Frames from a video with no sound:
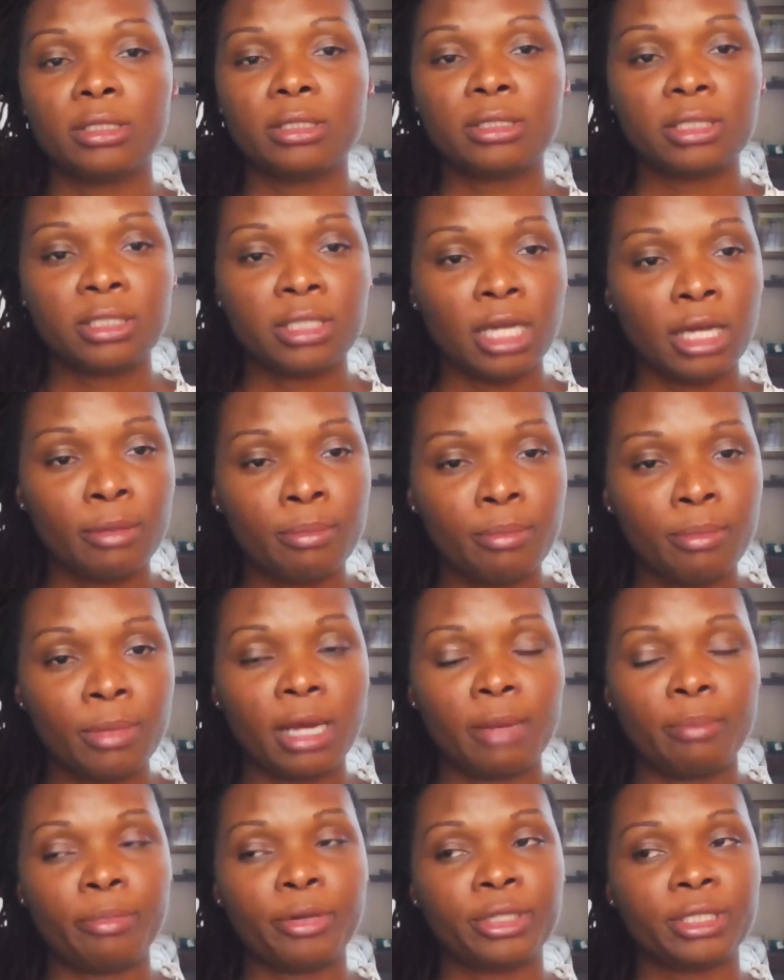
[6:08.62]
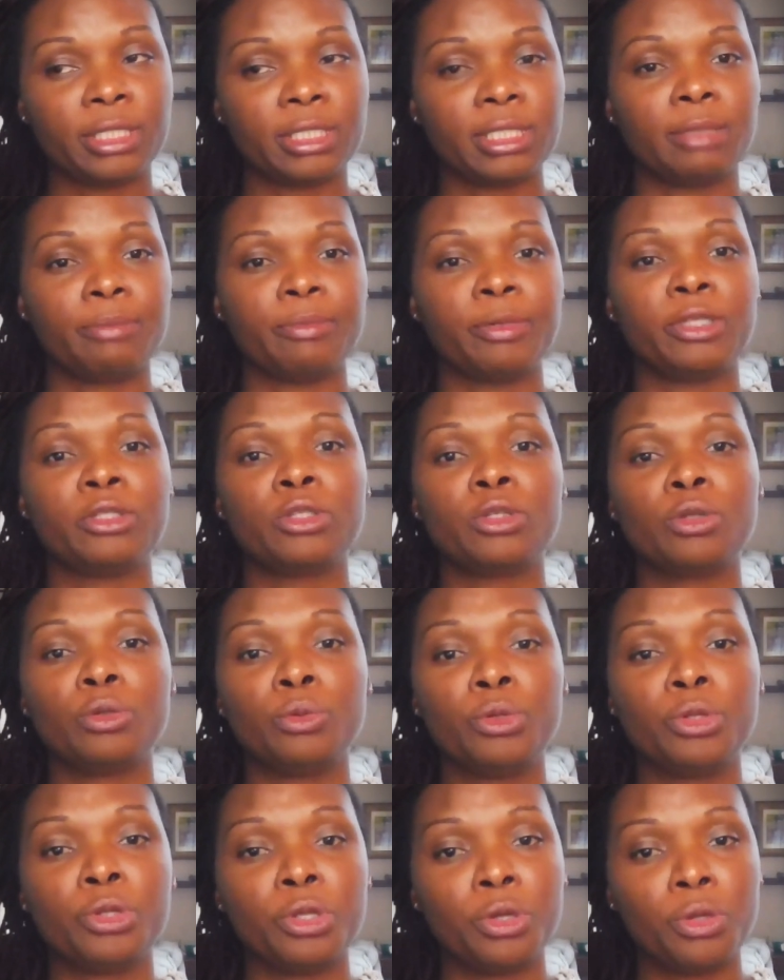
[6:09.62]
Some participants
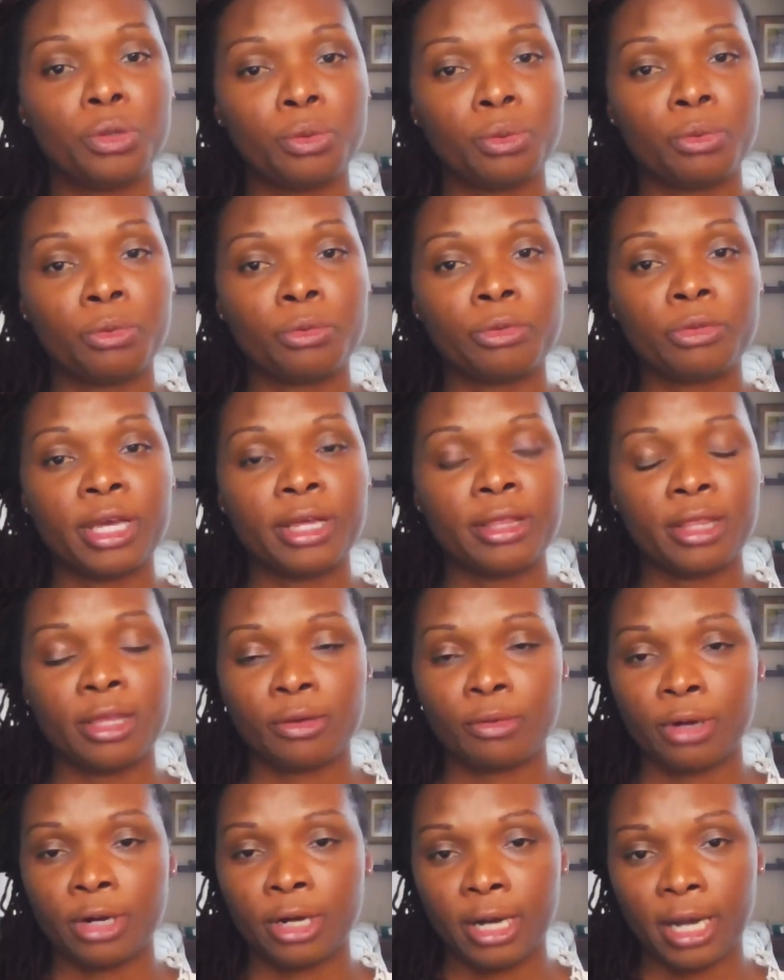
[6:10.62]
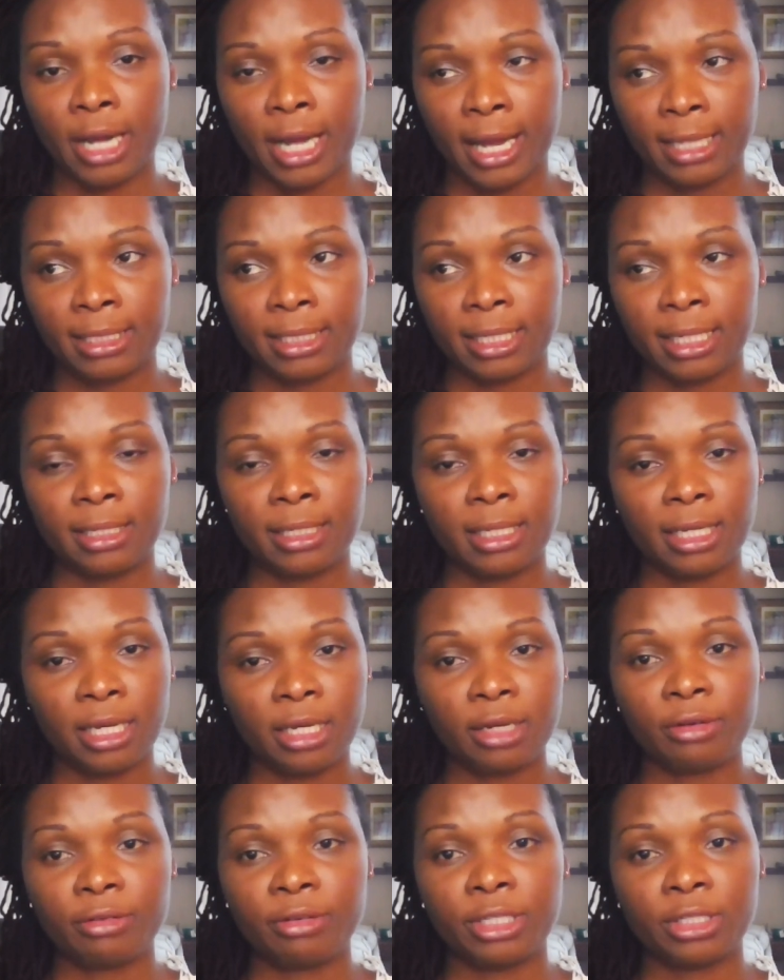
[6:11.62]
who knew that they were at an
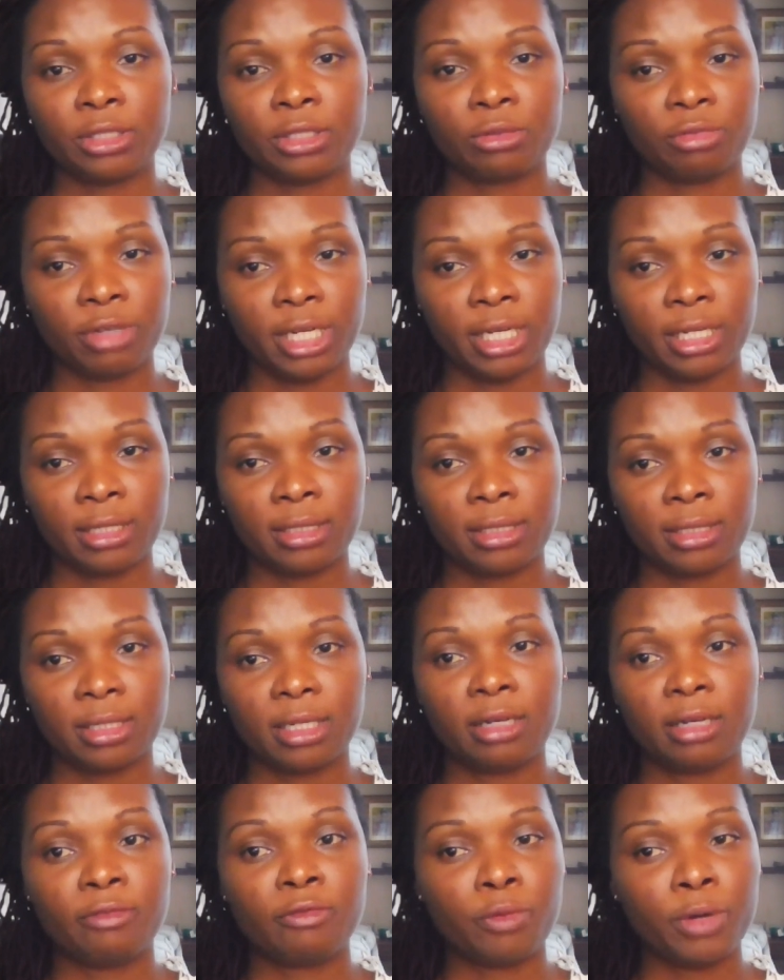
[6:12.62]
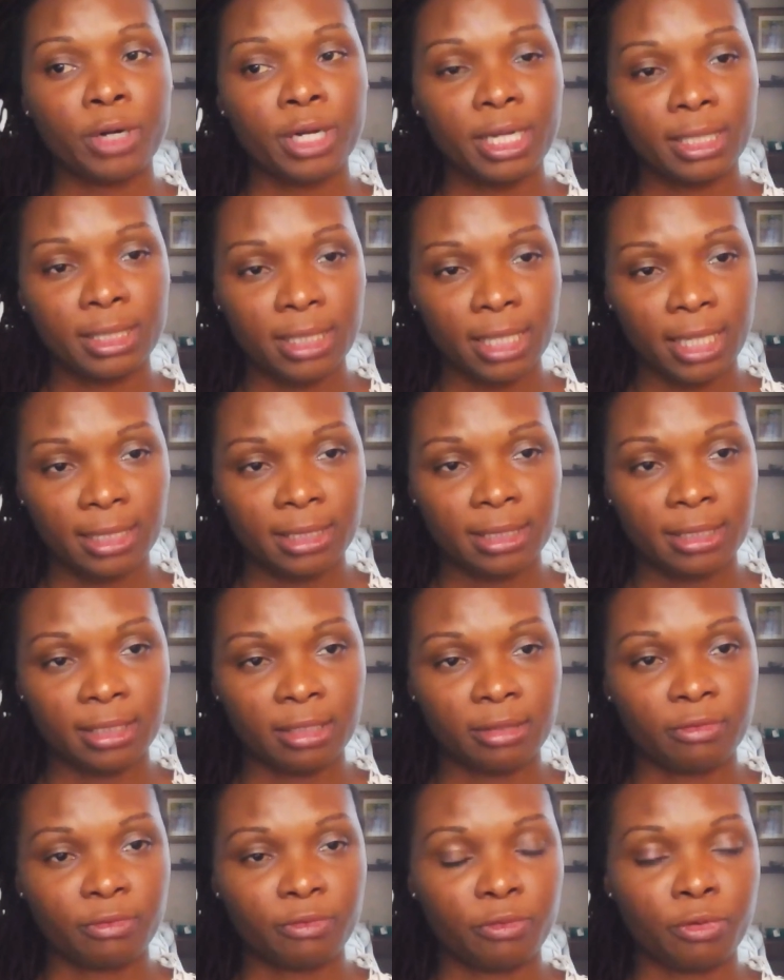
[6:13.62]
increased risk avoided
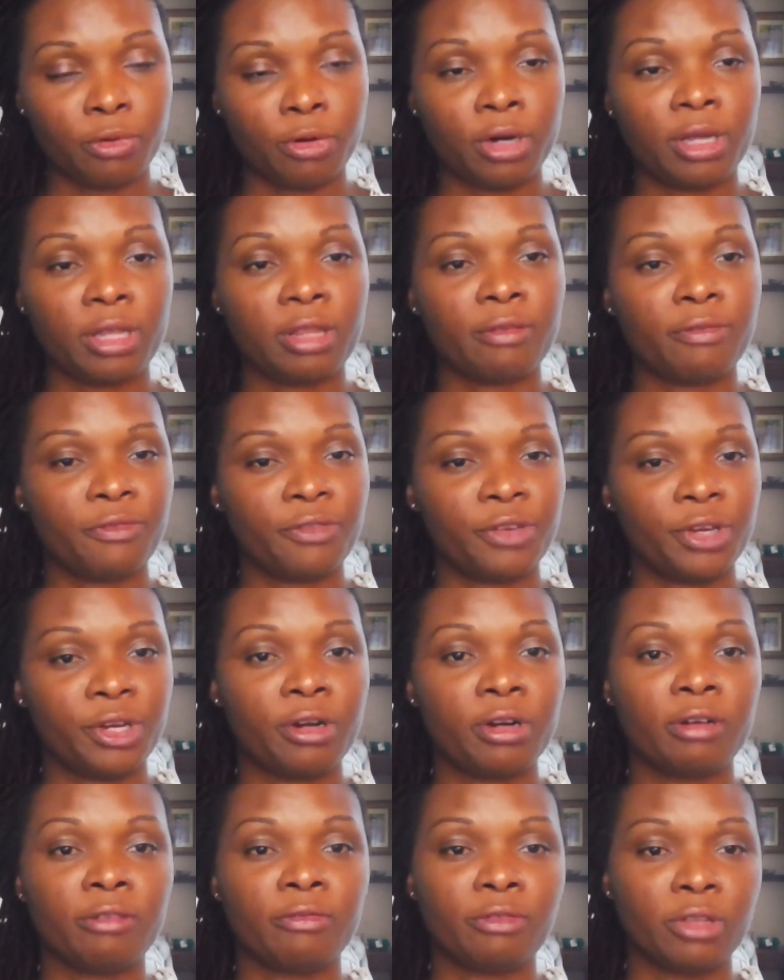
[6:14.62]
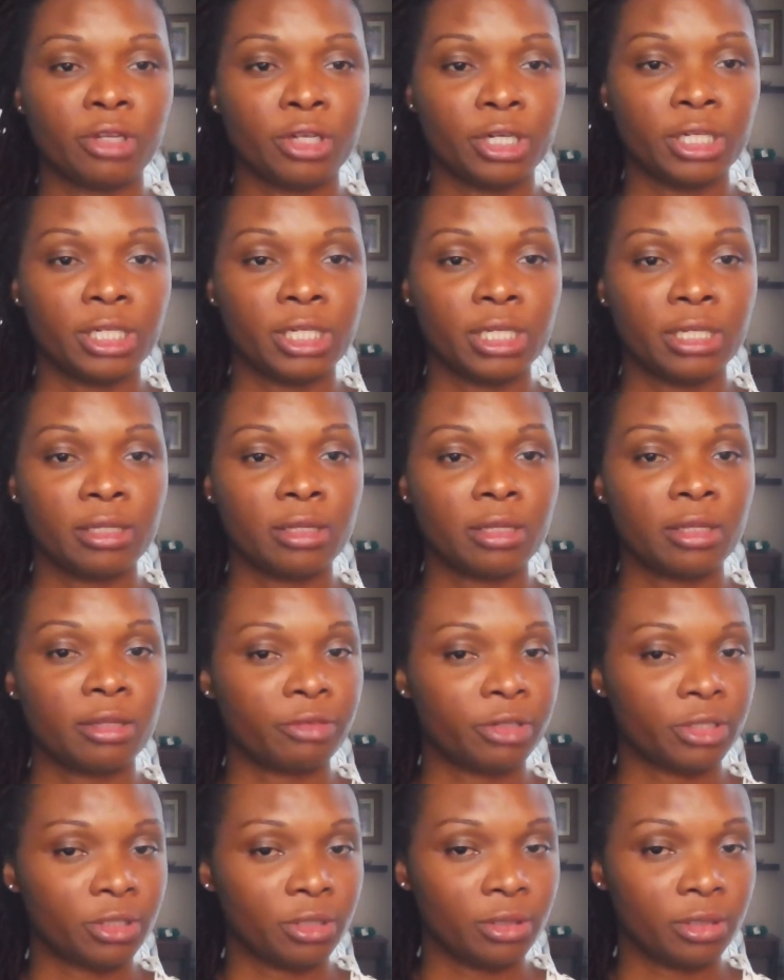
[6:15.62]
testing for the fear of learning the
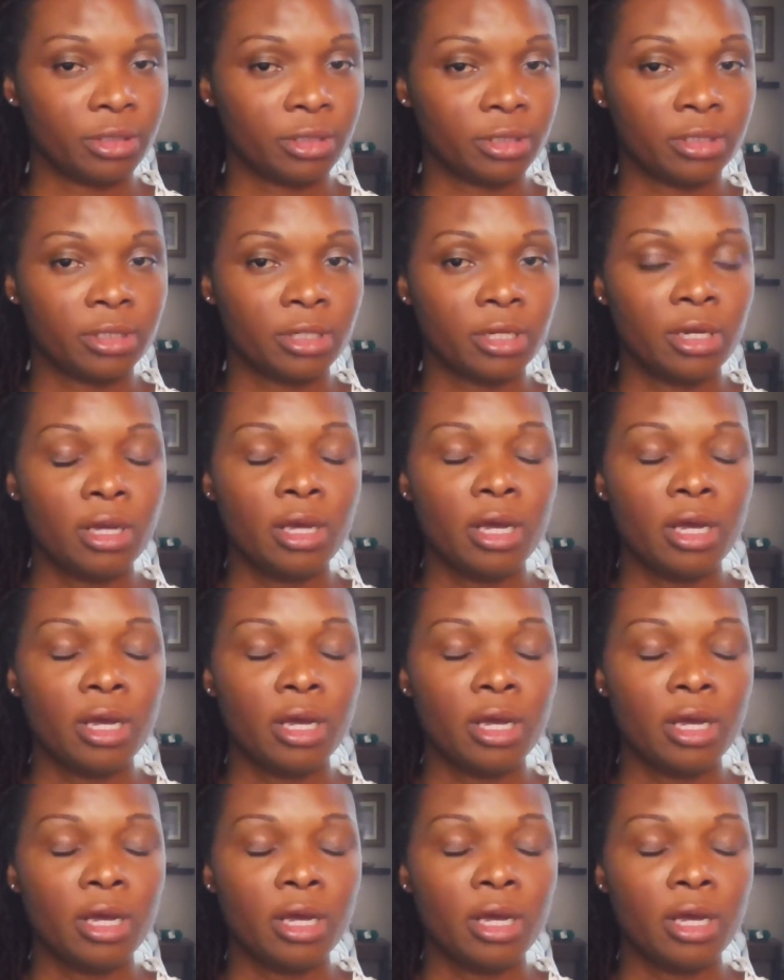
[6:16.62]
results.